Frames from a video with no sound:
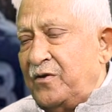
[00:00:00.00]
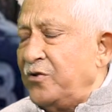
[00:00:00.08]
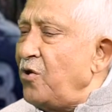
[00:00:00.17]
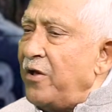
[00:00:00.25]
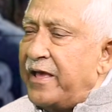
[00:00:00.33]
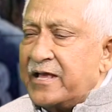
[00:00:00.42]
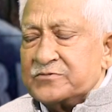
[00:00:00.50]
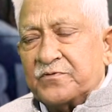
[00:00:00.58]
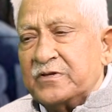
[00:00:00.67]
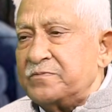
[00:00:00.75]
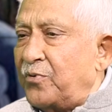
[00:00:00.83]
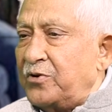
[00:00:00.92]
No, as far
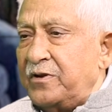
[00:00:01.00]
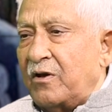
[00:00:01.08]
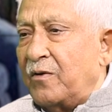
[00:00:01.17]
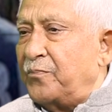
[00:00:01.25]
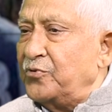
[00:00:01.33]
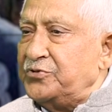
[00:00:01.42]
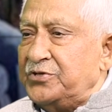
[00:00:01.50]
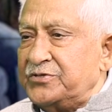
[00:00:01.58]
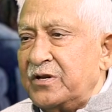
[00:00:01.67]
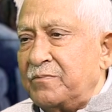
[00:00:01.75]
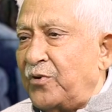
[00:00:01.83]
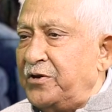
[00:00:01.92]
as
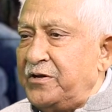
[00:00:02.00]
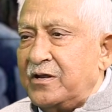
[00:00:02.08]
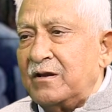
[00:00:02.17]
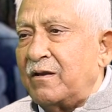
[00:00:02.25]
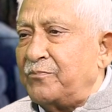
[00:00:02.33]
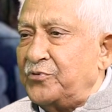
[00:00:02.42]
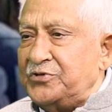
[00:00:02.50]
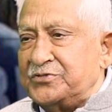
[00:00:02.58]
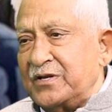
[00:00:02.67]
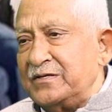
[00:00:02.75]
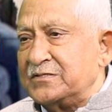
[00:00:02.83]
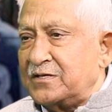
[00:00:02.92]
political
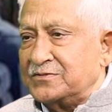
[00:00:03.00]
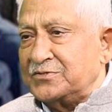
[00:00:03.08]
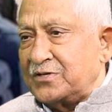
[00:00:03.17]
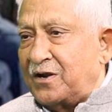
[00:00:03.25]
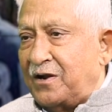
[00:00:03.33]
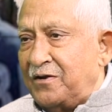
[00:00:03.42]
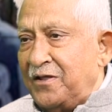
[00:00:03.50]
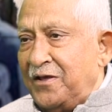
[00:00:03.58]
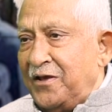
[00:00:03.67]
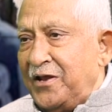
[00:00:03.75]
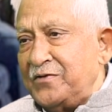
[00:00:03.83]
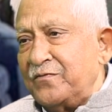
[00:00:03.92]
opposition is concerned,
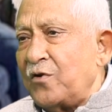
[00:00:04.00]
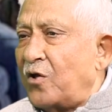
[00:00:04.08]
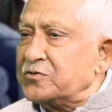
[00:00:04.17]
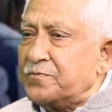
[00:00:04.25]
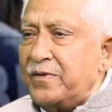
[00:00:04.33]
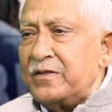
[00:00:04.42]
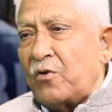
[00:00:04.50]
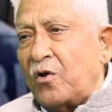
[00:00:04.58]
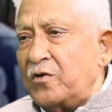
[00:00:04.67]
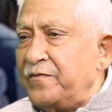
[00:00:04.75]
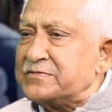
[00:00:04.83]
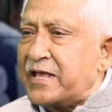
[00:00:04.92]
it will
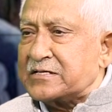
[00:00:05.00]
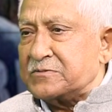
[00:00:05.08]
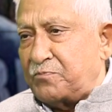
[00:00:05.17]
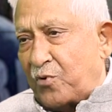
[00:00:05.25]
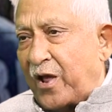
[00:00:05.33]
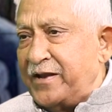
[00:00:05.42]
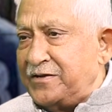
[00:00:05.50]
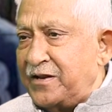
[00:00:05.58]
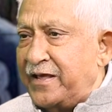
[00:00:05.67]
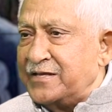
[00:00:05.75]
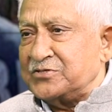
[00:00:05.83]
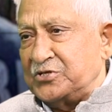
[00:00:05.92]
always exploit
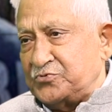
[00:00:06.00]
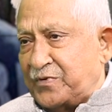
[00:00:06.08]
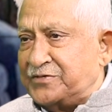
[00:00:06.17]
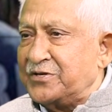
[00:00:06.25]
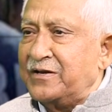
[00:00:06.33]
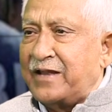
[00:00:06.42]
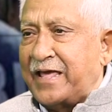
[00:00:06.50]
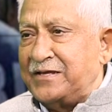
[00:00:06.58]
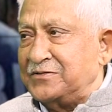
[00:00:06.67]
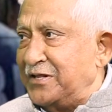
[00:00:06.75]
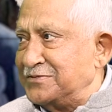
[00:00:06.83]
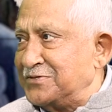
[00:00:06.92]
a situation
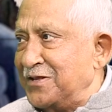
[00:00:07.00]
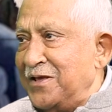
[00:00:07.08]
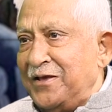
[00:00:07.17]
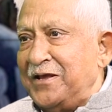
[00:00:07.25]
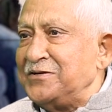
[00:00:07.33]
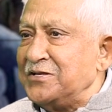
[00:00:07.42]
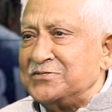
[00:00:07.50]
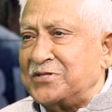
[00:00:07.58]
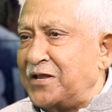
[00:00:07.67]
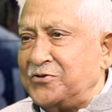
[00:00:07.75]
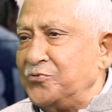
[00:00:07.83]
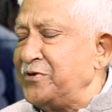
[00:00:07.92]
like this. It is
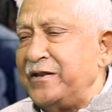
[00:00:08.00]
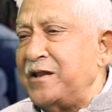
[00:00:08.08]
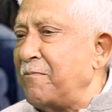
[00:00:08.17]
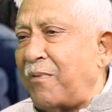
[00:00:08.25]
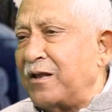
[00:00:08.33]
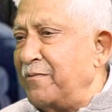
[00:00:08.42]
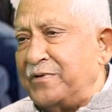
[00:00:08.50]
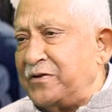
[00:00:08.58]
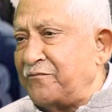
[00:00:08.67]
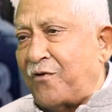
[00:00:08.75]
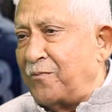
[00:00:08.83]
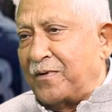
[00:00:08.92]
their duty in a parliamentary
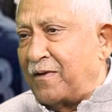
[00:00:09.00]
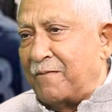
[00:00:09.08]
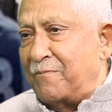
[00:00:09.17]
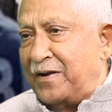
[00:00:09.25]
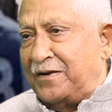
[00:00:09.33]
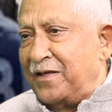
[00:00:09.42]
form of government.